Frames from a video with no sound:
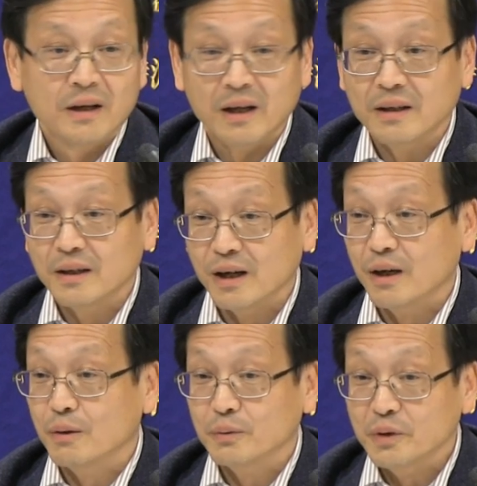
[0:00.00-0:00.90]
And
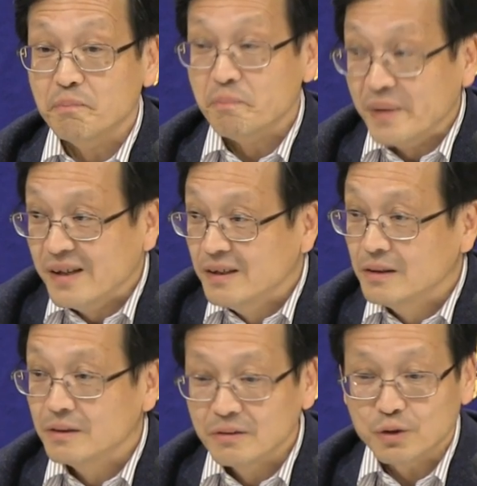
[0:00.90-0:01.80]
we've
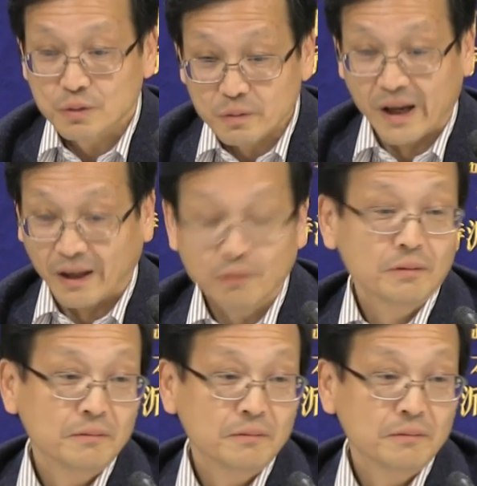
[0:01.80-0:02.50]
been too late